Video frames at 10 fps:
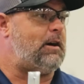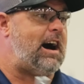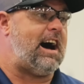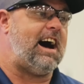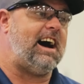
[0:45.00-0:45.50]
the
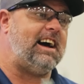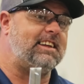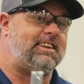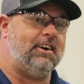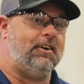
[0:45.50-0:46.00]
proper way
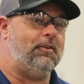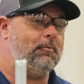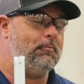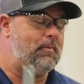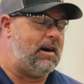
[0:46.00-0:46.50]
to cut
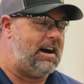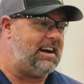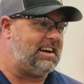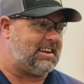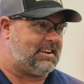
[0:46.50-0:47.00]
in a
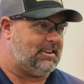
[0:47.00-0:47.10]
takeoff,